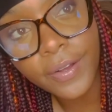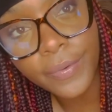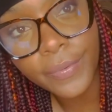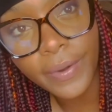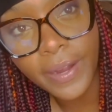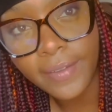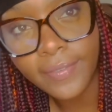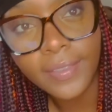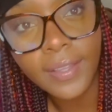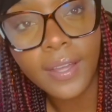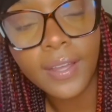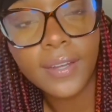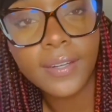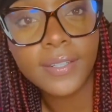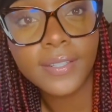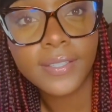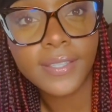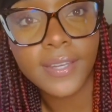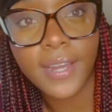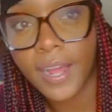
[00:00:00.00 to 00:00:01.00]
Revlon
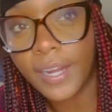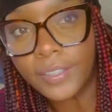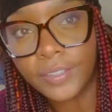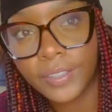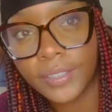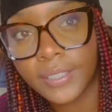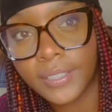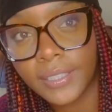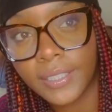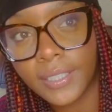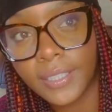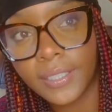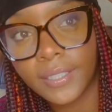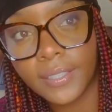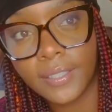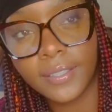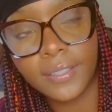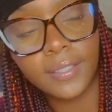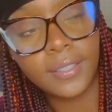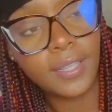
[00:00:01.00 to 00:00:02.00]
is
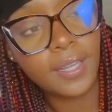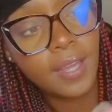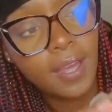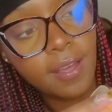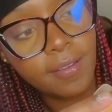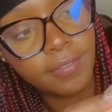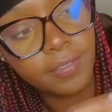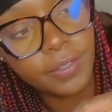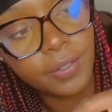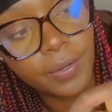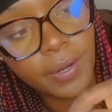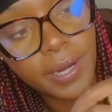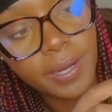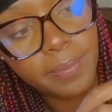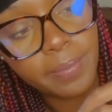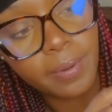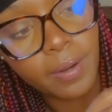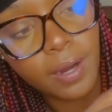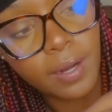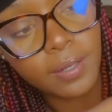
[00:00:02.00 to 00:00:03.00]
naturally, they have
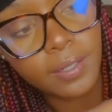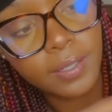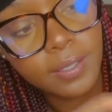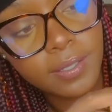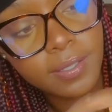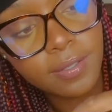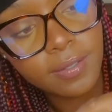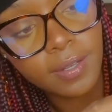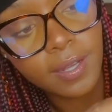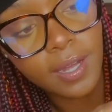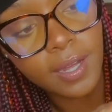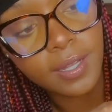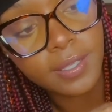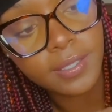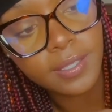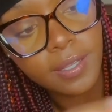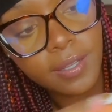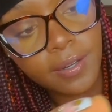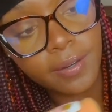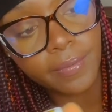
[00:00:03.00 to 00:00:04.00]
great products, you
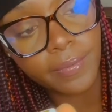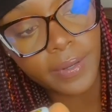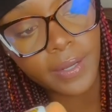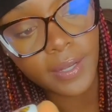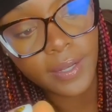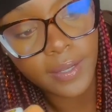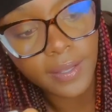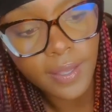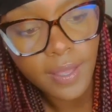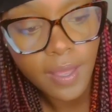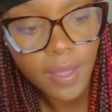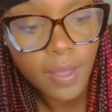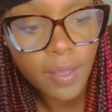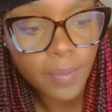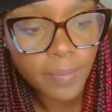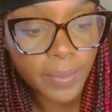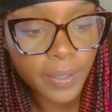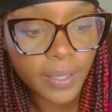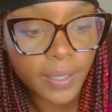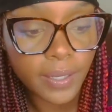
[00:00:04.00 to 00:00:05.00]
guys, anyway.
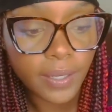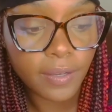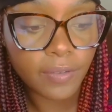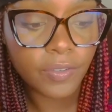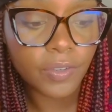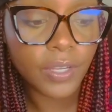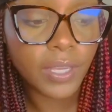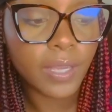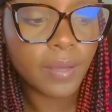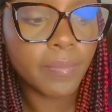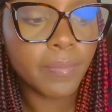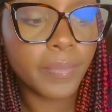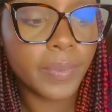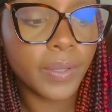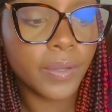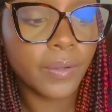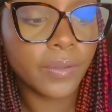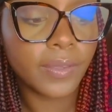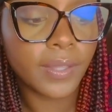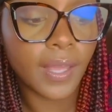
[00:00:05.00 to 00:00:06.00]
But if you can
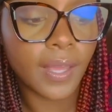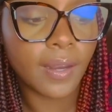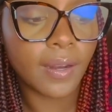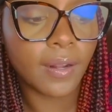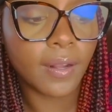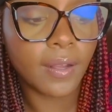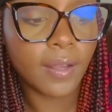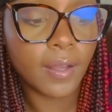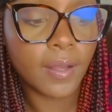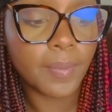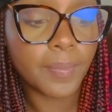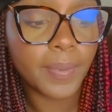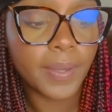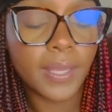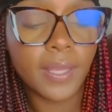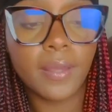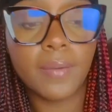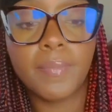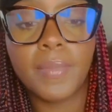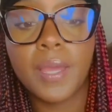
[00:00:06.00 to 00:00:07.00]
build that up
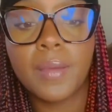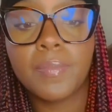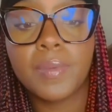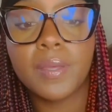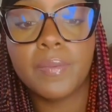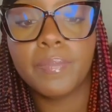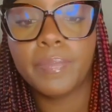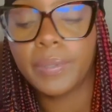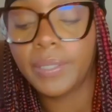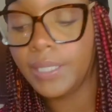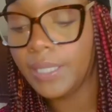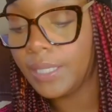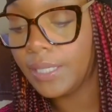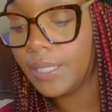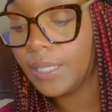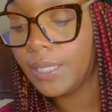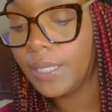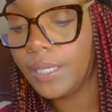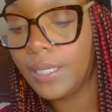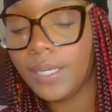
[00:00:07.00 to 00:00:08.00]
and maybe blend
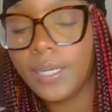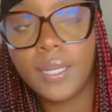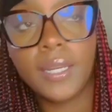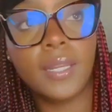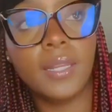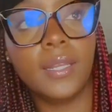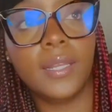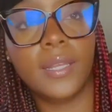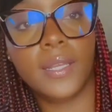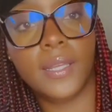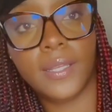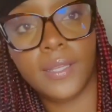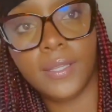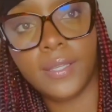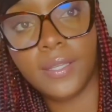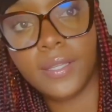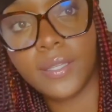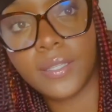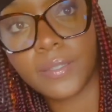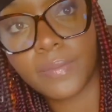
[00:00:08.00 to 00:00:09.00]
it,
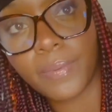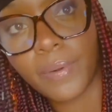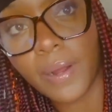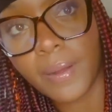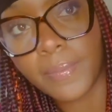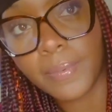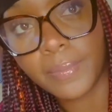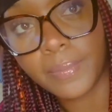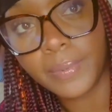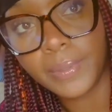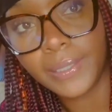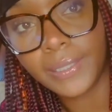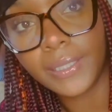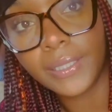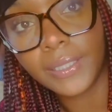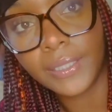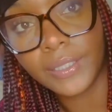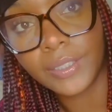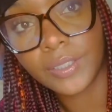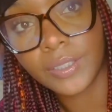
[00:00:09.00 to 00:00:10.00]
it's probably
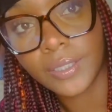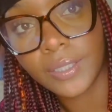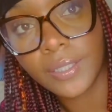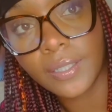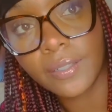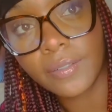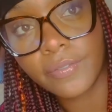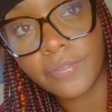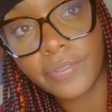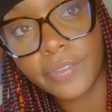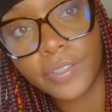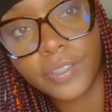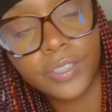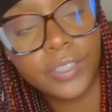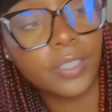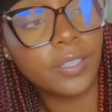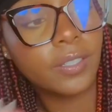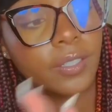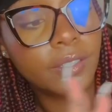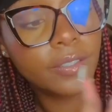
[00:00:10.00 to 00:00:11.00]
legit for
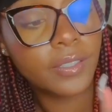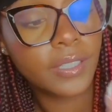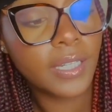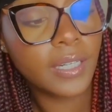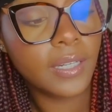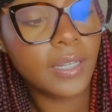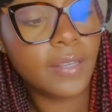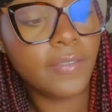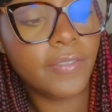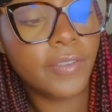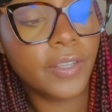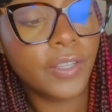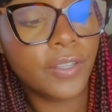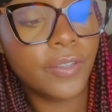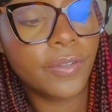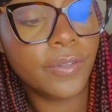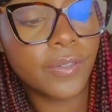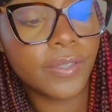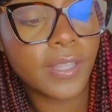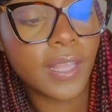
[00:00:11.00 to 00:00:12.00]
sure. You can even
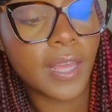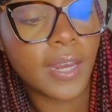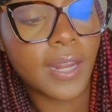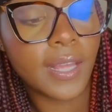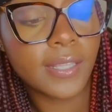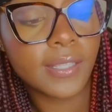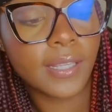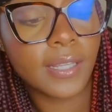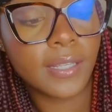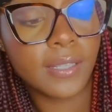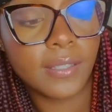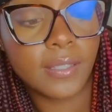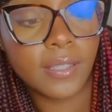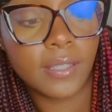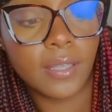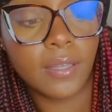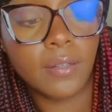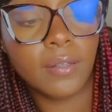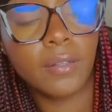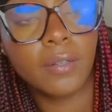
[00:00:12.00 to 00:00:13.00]
use that as a
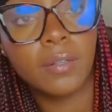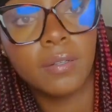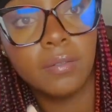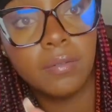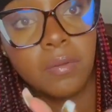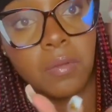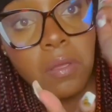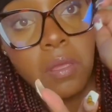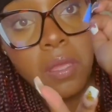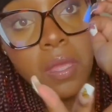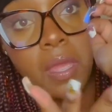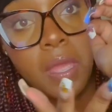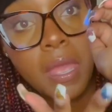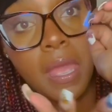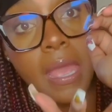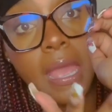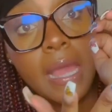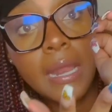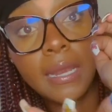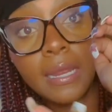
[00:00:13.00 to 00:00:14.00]
concealer,
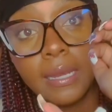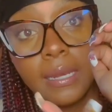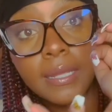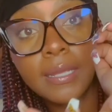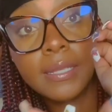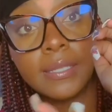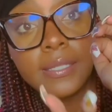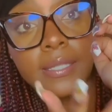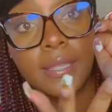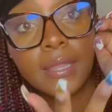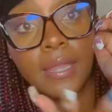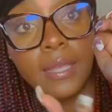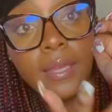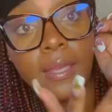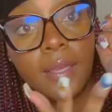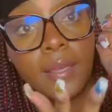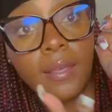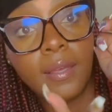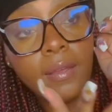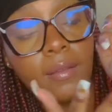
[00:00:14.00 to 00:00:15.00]
and it is
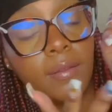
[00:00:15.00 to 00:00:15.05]
thick.